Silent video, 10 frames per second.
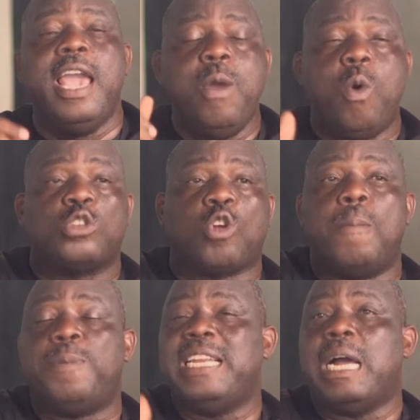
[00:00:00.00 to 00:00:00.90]
It was
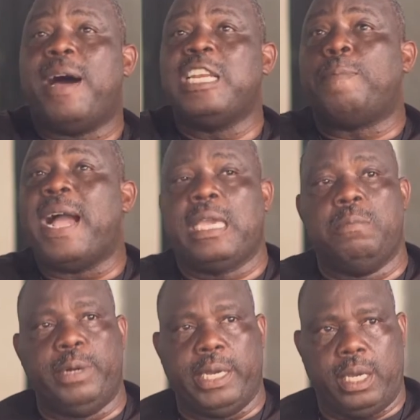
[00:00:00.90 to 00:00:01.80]
complaining about the
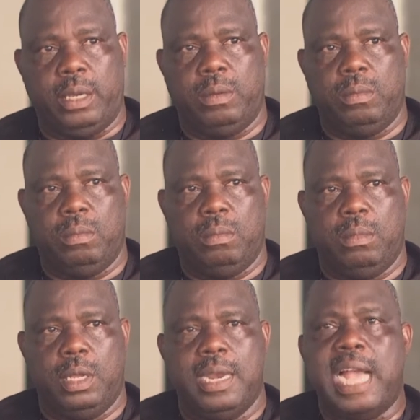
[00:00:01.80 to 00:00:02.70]
parking brake,
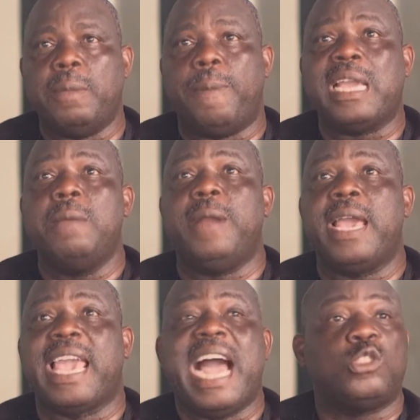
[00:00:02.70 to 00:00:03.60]
that the parking
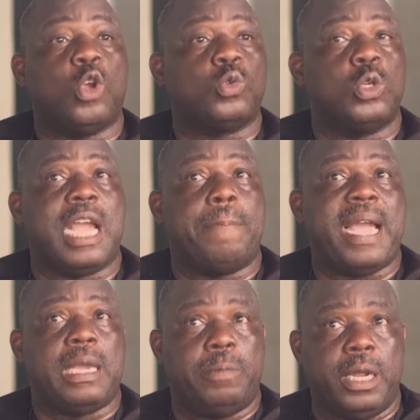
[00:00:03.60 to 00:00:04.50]
brake, he can't talk to the car
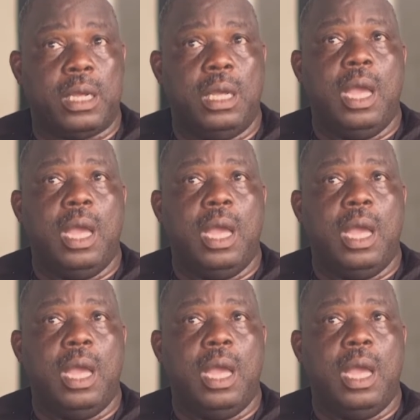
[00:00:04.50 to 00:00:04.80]
parking brake.